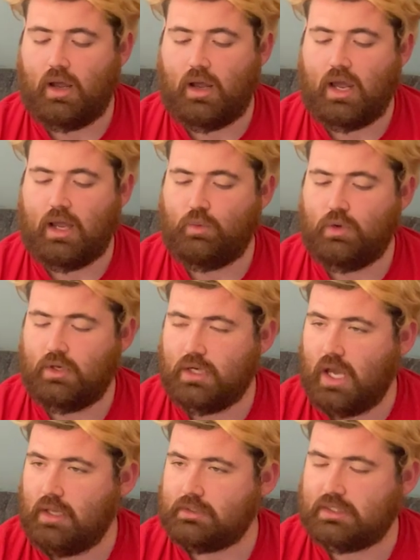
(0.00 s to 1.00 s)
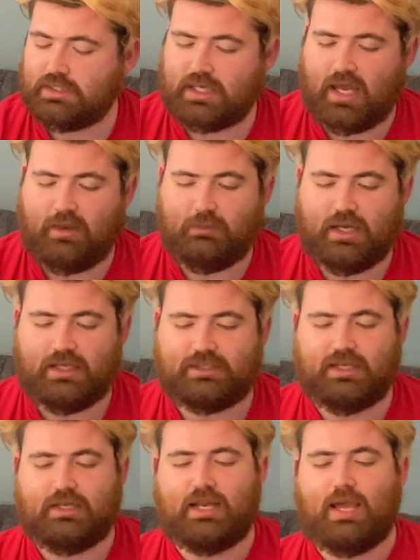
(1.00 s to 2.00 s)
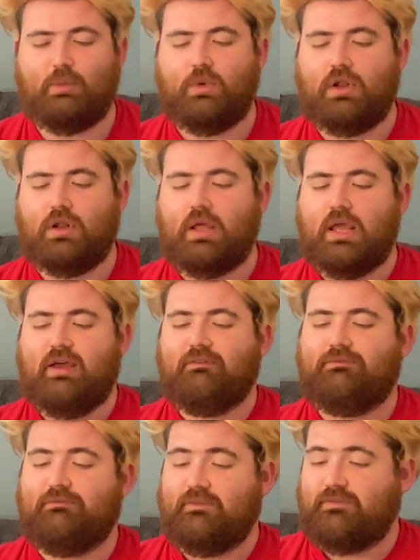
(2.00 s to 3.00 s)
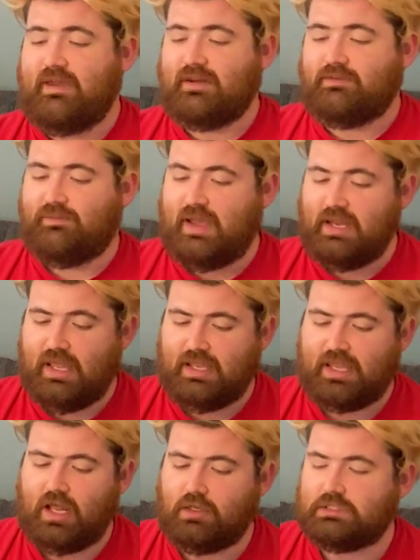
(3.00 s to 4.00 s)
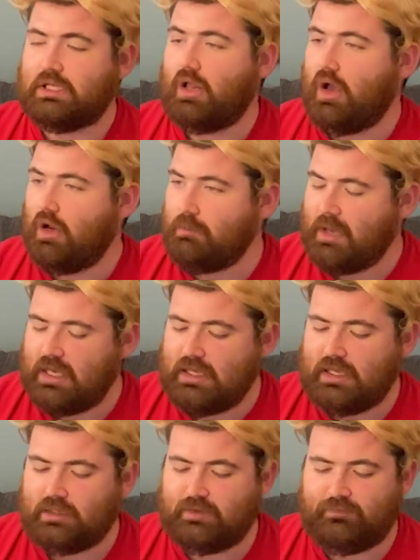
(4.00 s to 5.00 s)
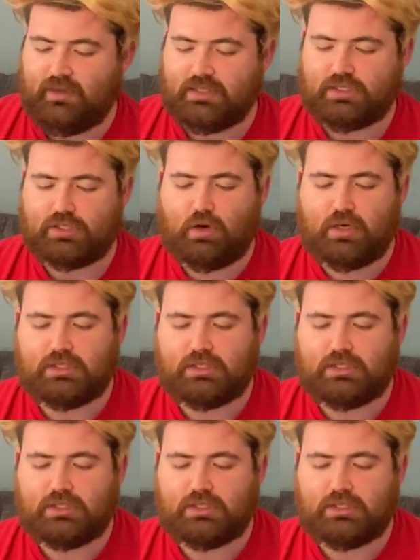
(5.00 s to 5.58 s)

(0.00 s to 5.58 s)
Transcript: words. I will not, because I am innocent, and I will, in fact, fight like hell till all my legal defenses are